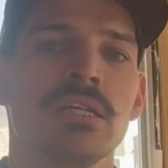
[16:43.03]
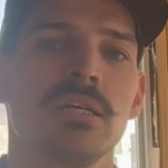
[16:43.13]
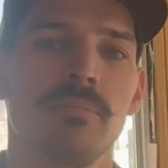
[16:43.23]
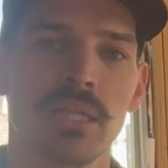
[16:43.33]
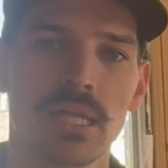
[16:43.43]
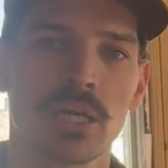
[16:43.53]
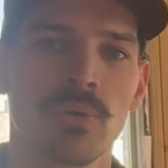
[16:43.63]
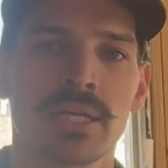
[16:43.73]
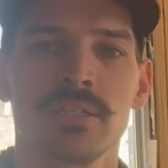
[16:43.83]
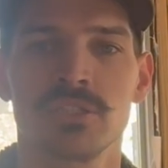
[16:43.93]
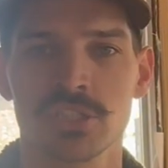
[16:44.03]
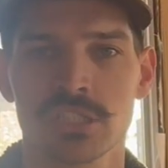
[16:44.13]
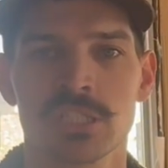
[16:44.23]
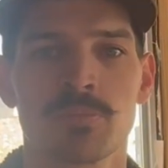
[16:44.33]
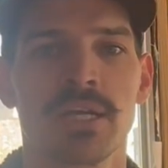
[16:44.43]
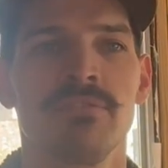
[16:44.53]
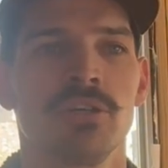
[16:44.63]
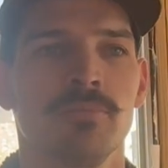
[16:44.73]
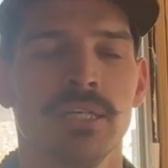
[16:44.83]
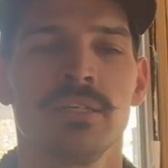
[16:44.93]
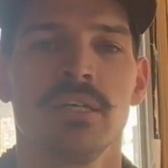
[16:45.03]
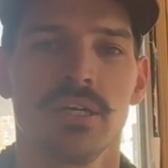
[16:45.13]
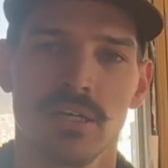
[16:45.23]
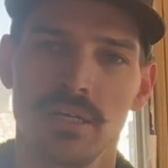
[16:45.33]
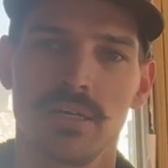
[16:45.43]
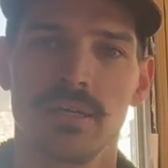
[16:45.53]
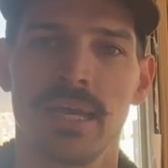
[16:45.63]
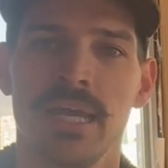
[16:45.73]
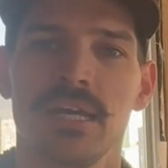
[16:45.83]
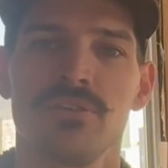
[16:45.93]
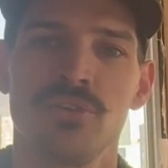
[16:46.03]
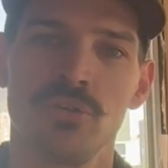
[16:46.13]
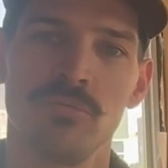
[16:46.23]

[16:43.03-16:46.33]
It'd be a lot quicker just to spray foam it and do